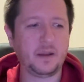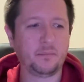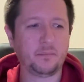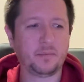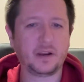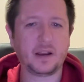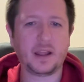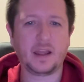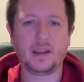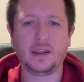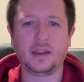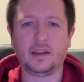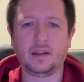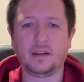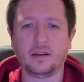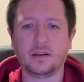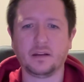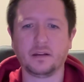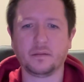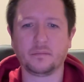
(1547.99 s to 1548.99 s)

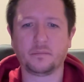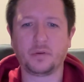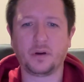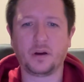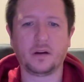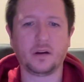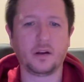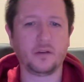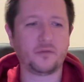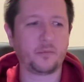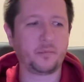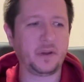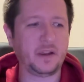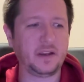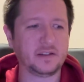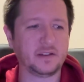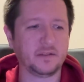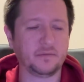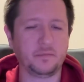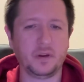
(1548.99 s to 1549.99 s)
playing part of a
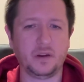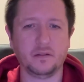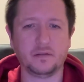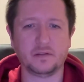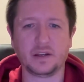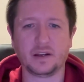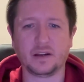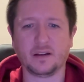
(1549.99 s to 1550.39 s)
piece of music.